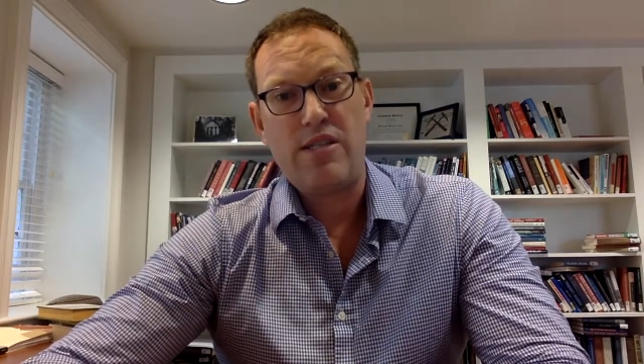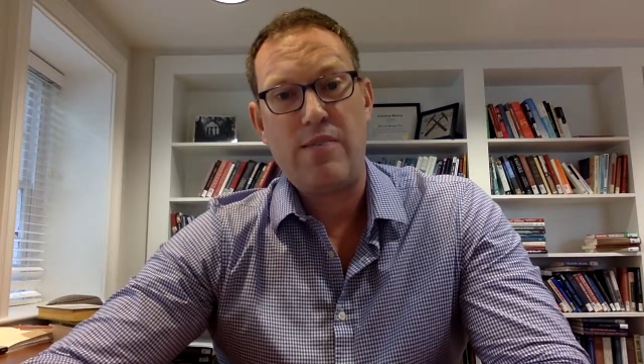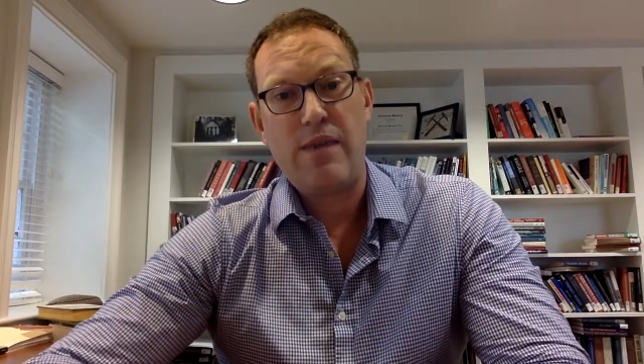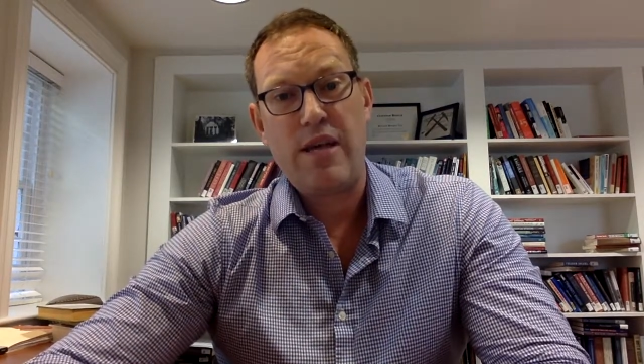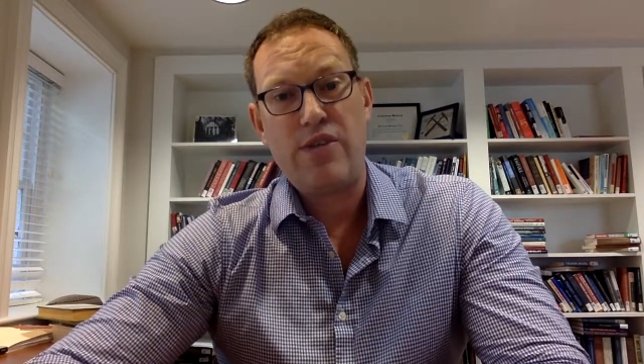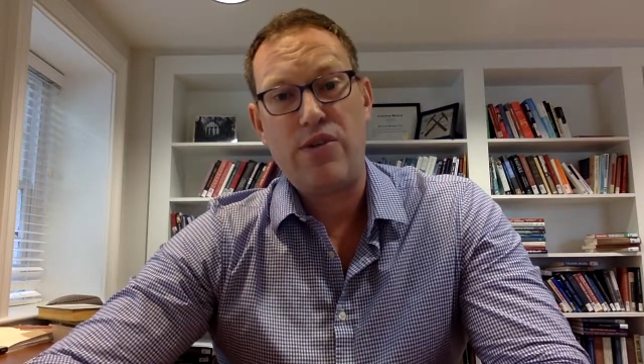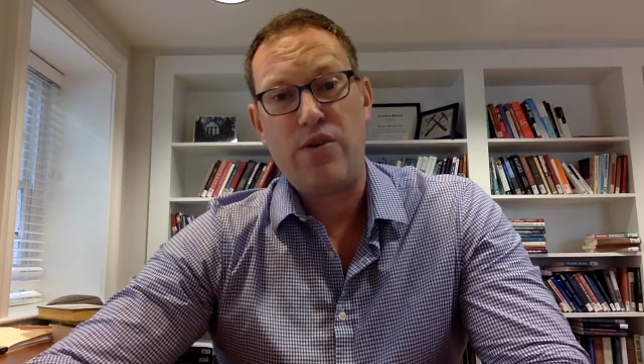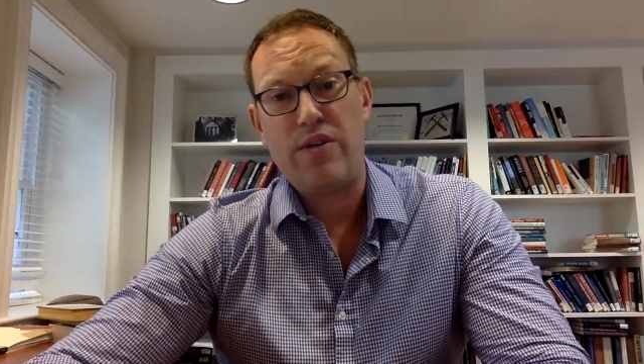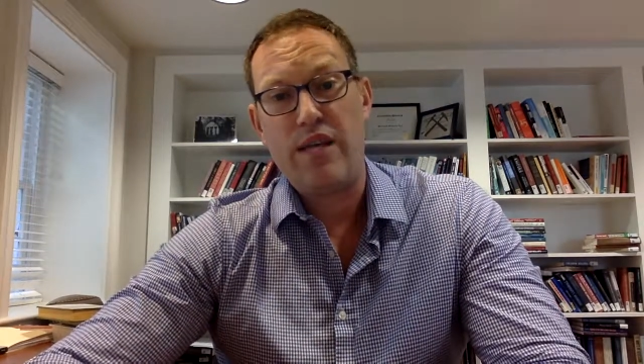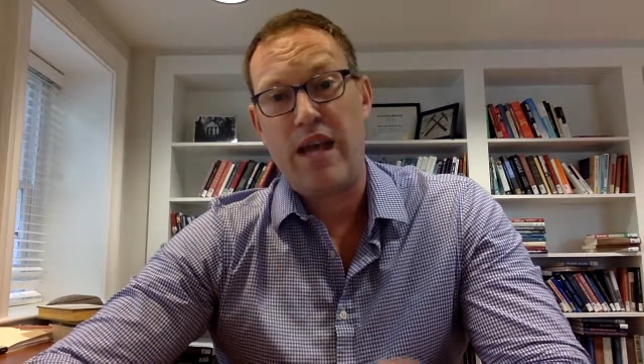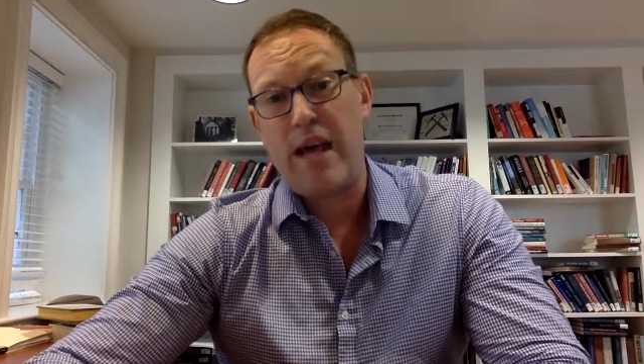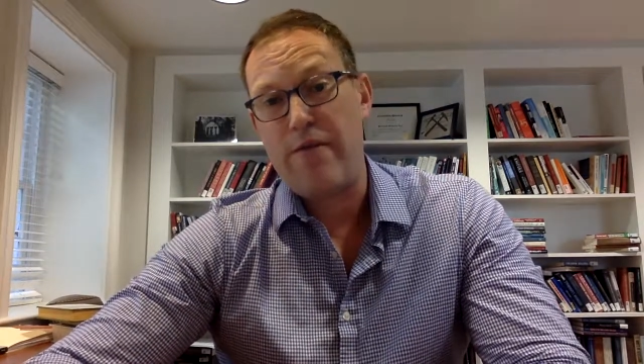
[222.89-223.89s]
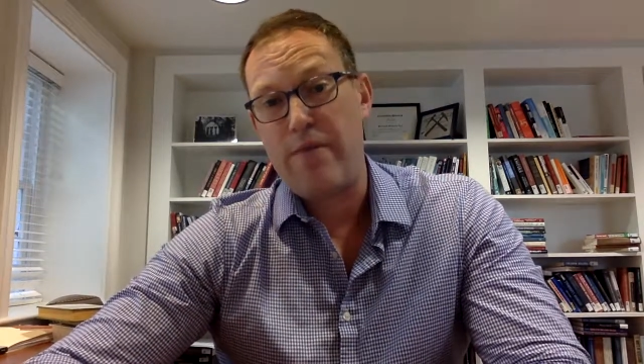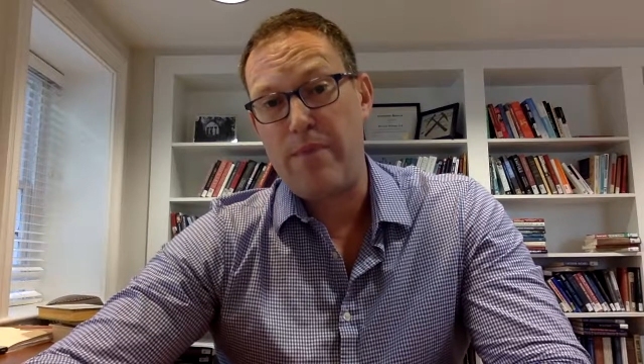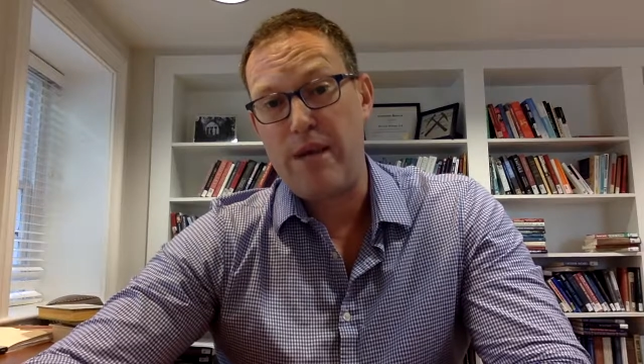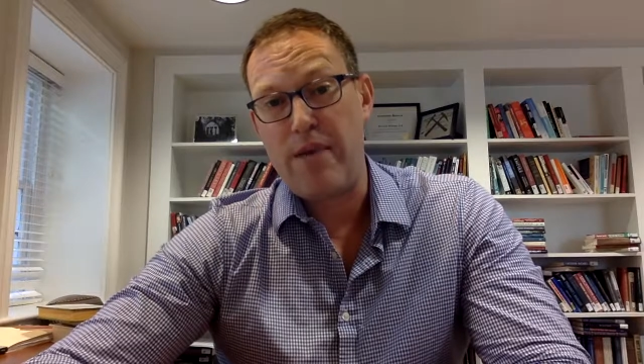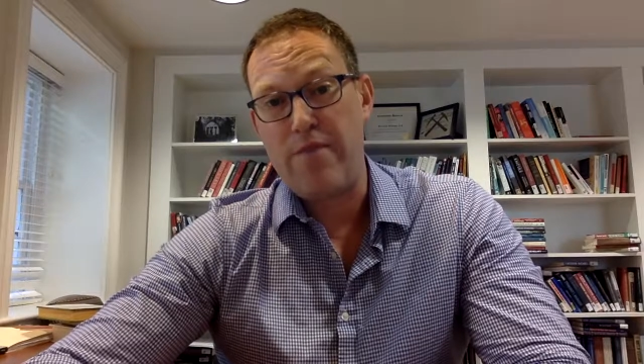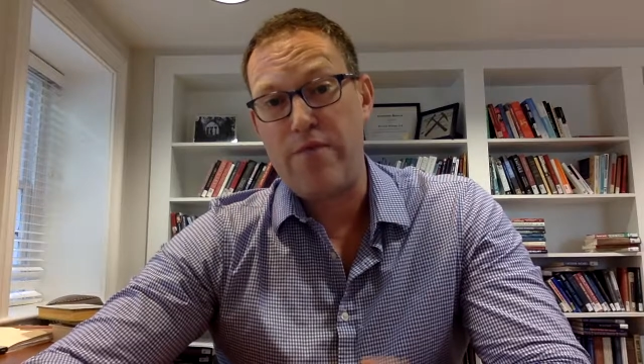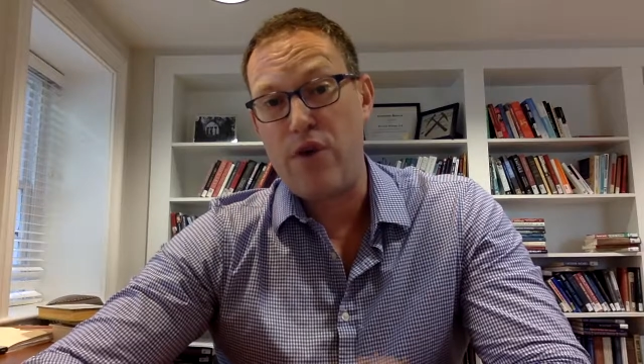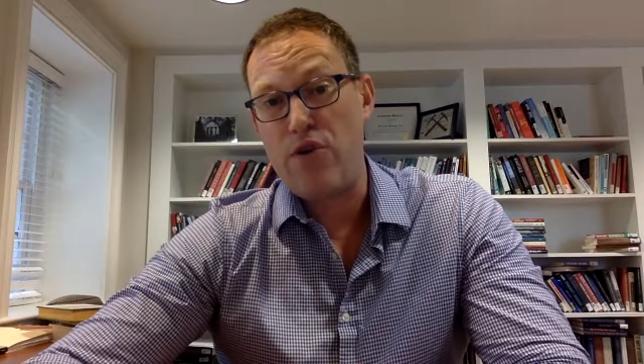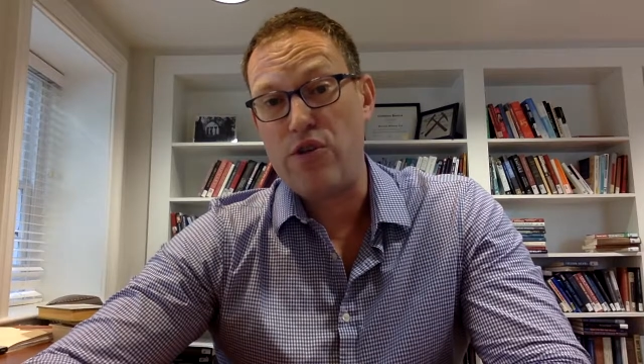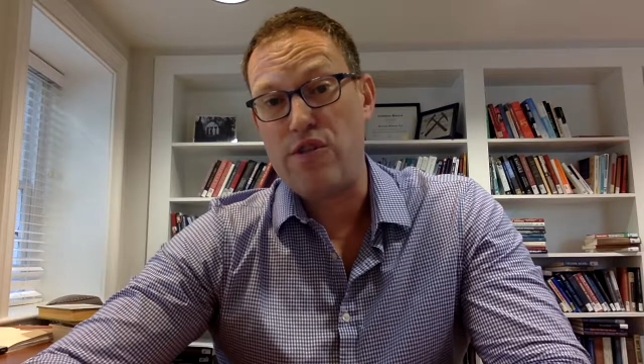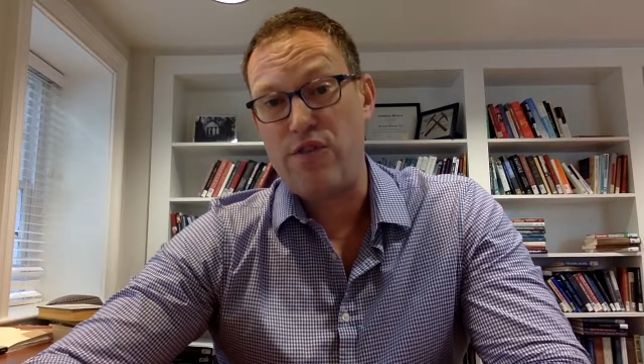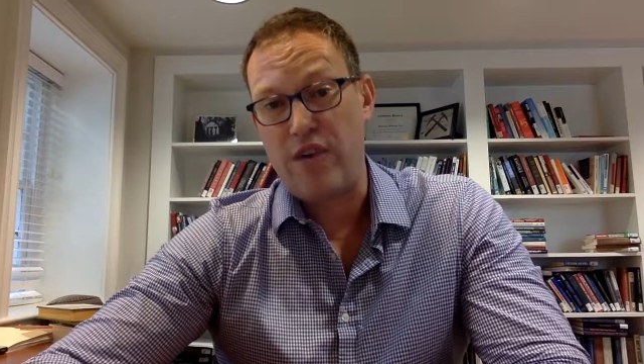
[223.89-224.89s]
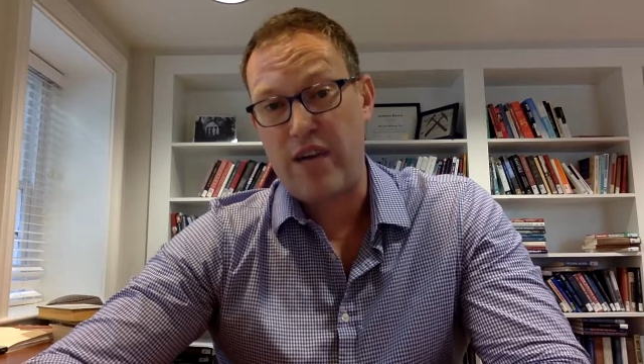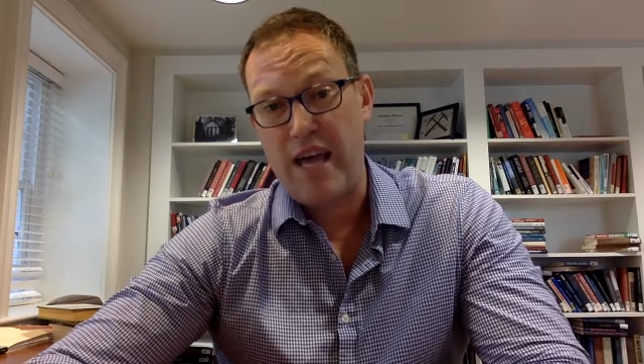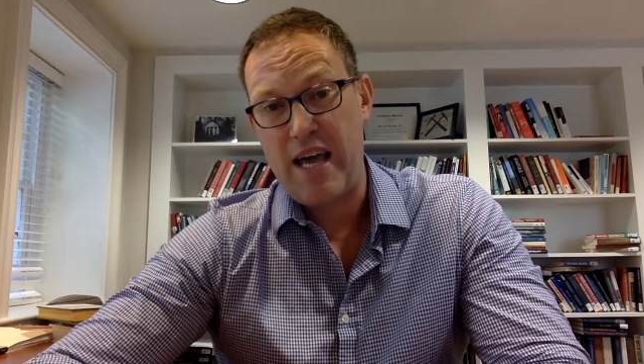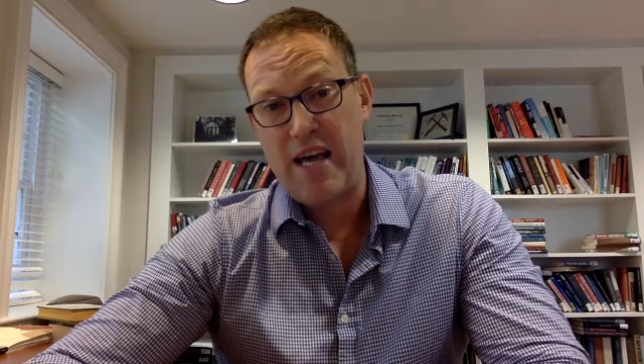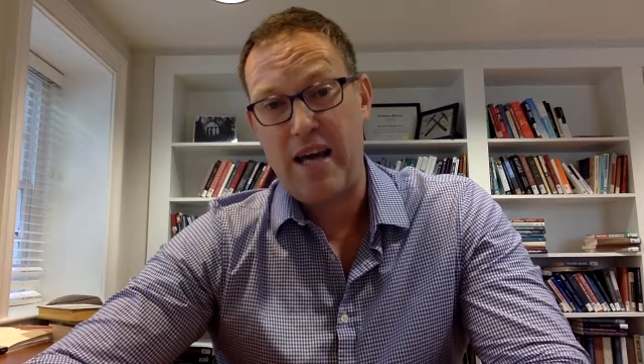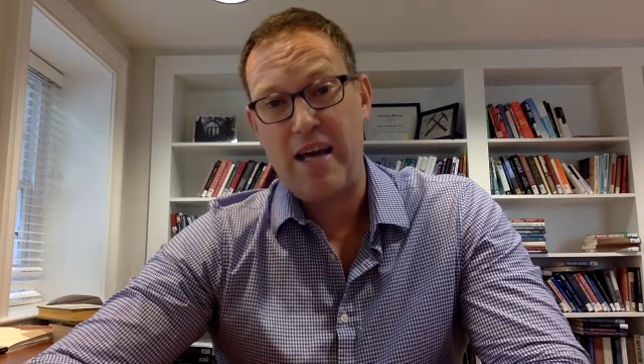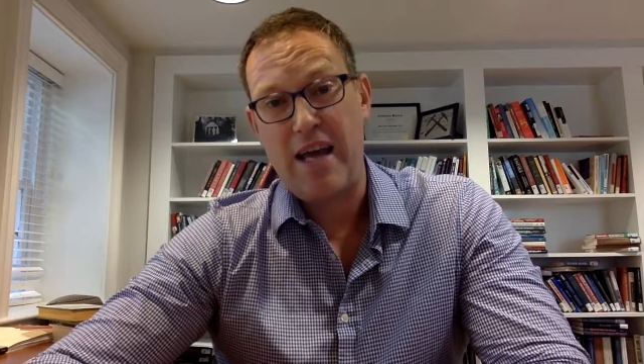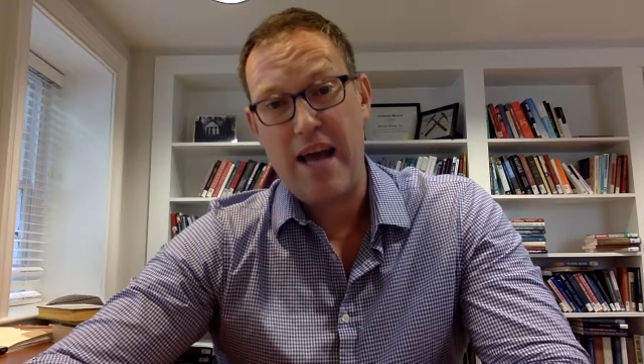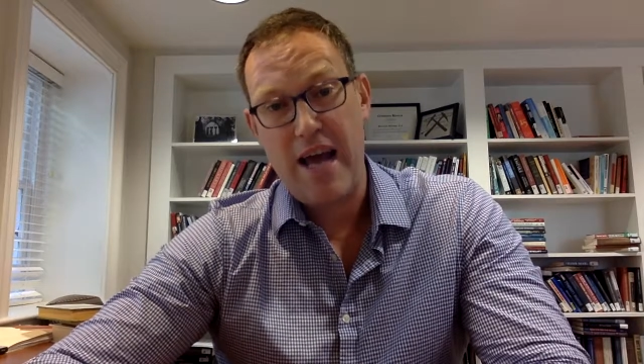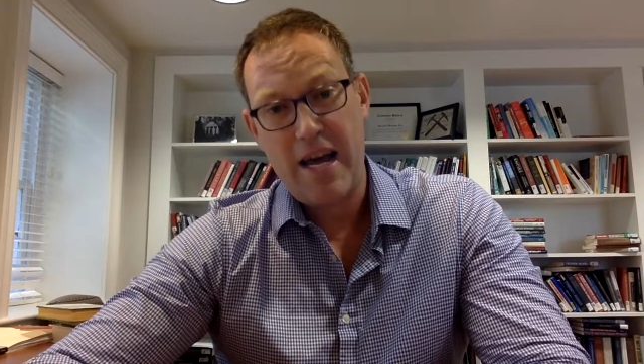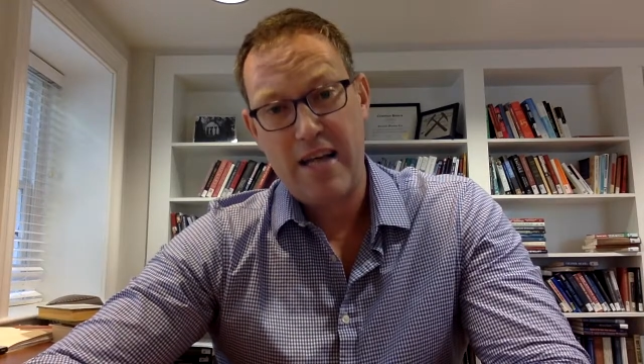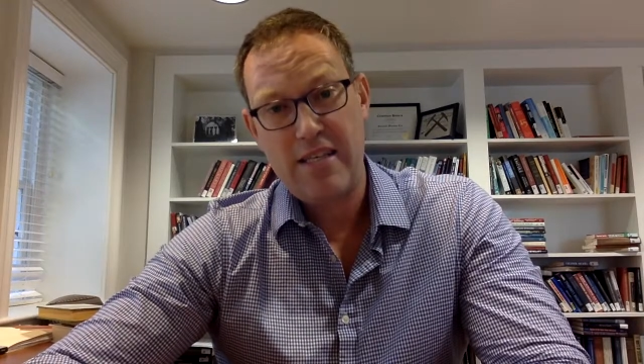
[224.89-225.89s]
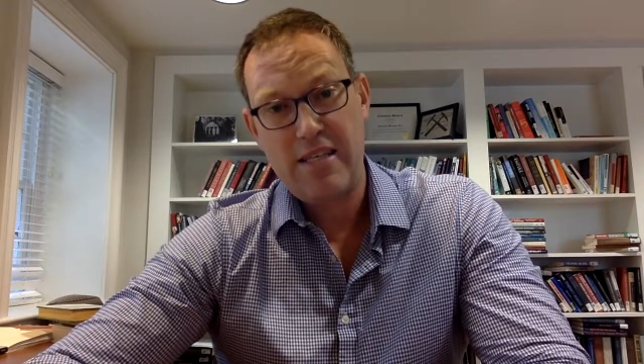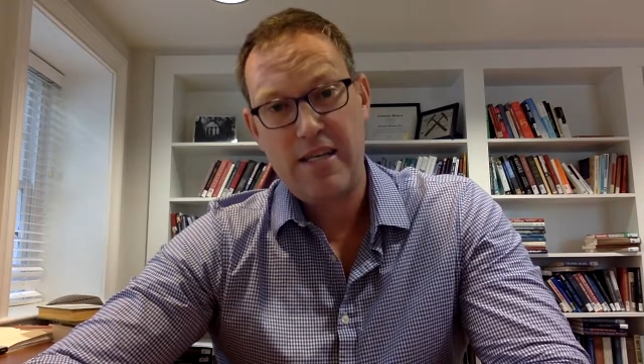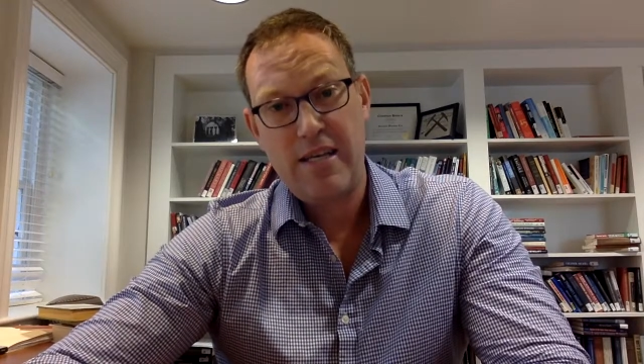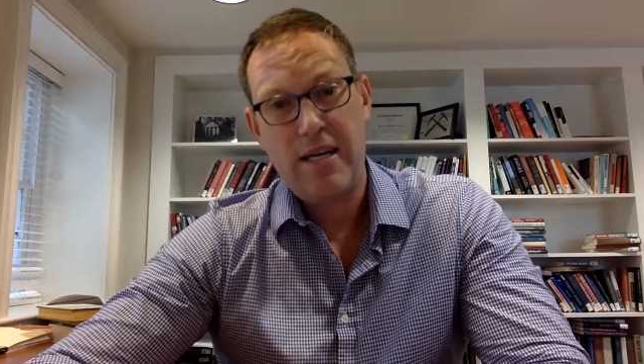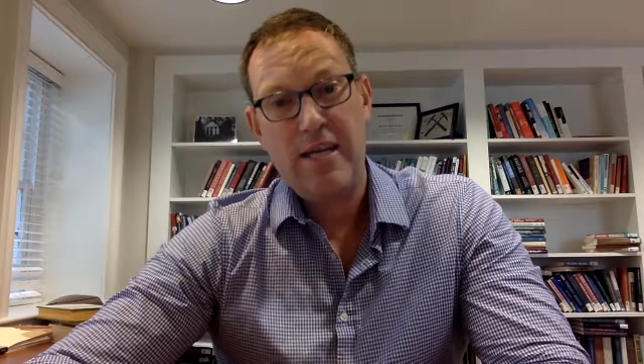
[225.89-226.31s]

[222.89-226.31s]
to make sure that everybody votes for candidate X,